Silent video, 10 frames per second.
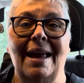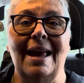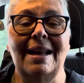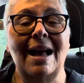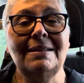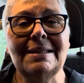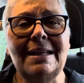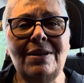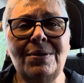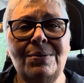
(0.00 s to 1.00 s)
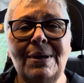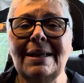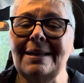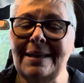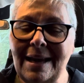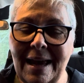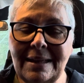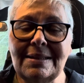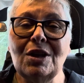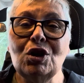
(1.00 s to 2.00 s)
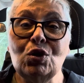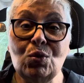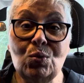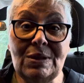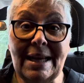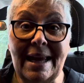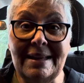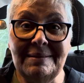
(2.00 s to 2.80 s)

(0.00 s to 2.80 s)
And I'll see you next Tuesday.